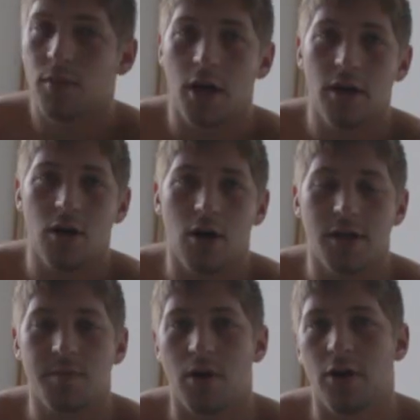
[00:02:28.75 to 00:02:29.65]
Probably the
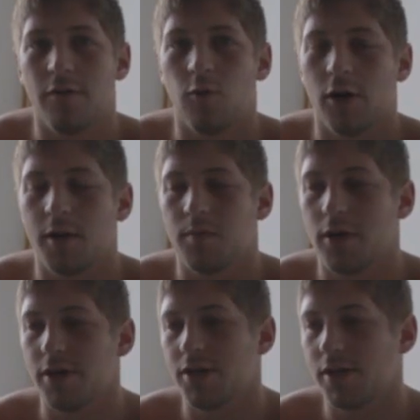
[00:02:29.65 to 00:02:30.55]
hardest part of working
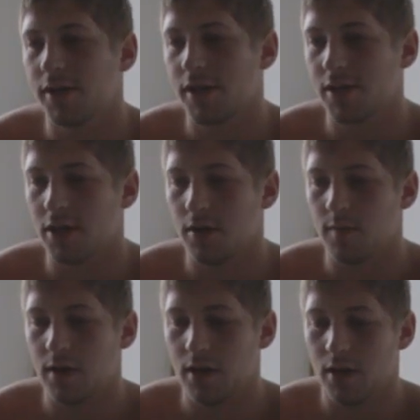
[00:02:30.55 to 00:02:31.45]
planches is going to
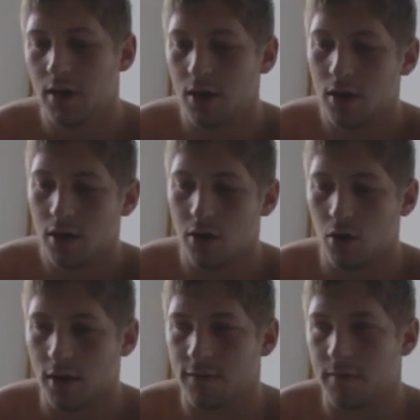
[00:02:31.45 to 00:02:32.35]
be
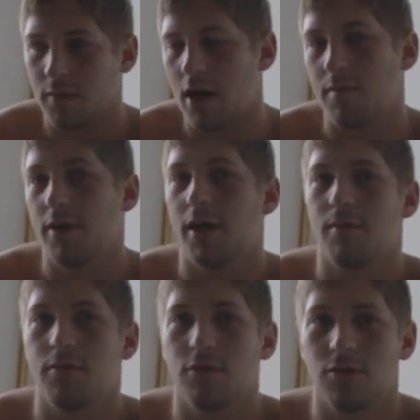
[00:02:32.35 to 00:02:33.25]
going from not being
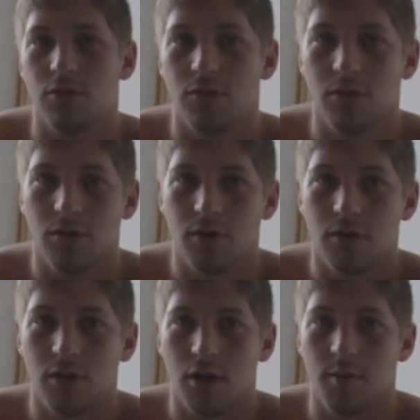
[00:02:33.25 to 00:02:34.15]
able to do
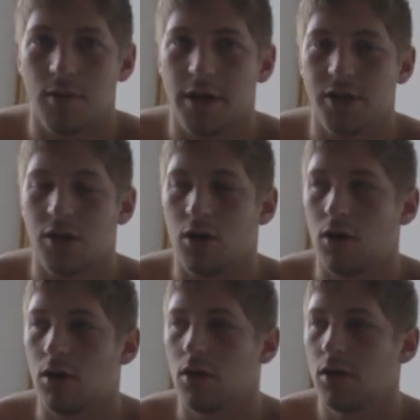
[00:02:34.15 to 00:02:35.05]
a planche at
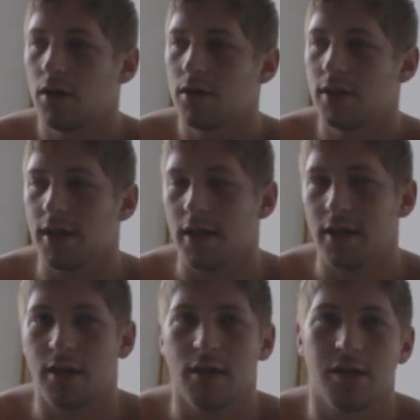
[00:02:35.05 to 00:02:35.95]
all to
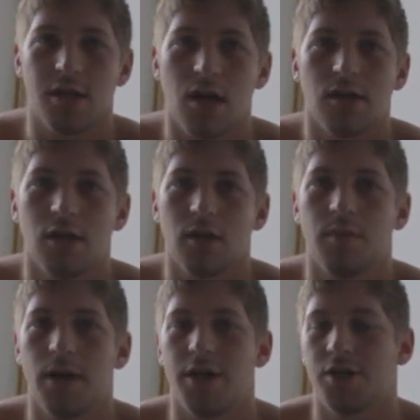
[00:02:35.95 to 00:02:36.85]
getting a solid tuck
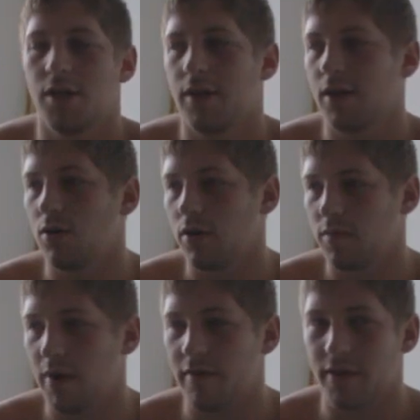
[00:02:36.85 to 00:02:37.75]
planche, and then going
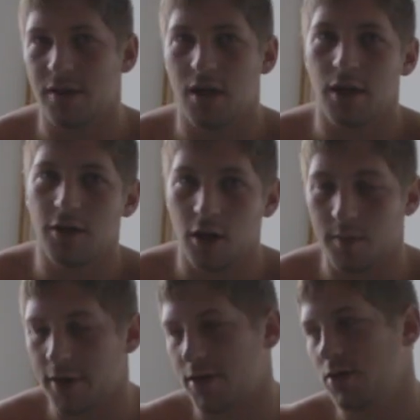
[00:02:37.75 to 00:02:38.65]
from having a solid
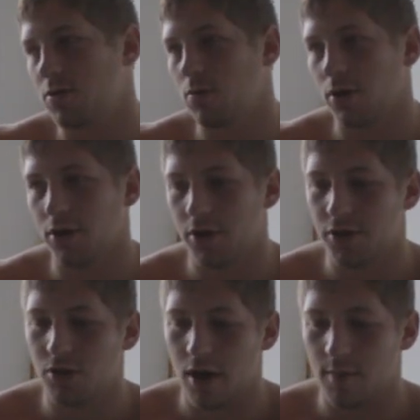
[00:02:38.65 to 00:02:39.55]
tuck planche to working on your
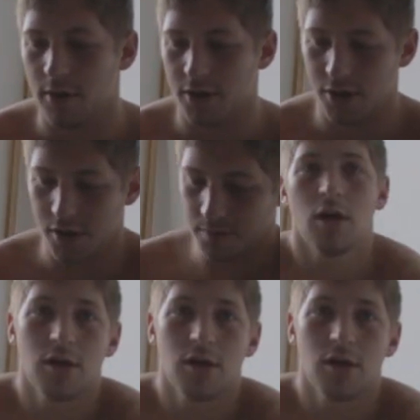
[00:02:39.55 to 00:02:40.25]
straddle planches.